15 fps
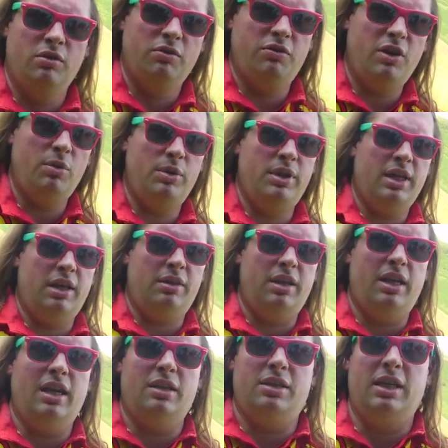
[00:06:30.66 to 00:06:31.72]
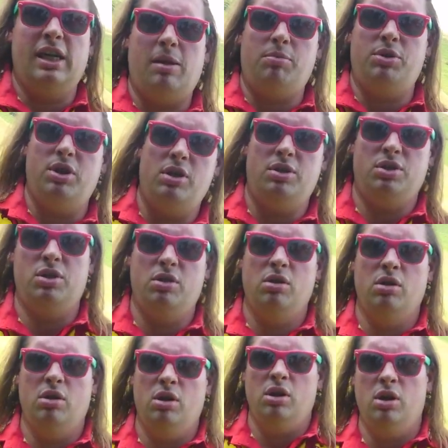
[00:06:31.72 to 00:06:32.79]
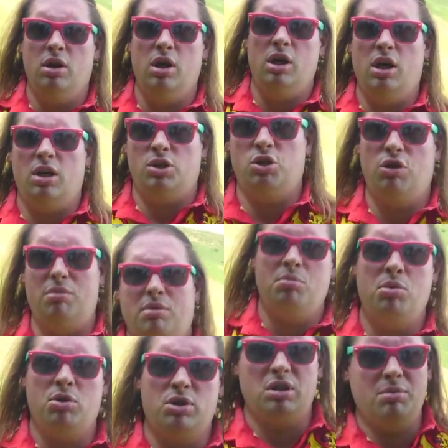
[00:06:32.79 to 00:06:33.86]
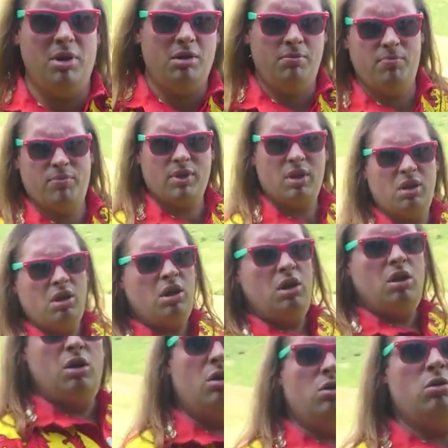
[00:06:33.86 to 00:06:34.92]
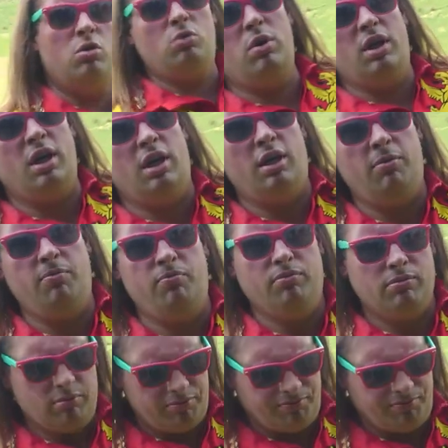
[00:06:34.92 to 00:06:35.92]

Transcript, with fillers: following that, they had captured uh, Sir Edmund Mortimer, who um,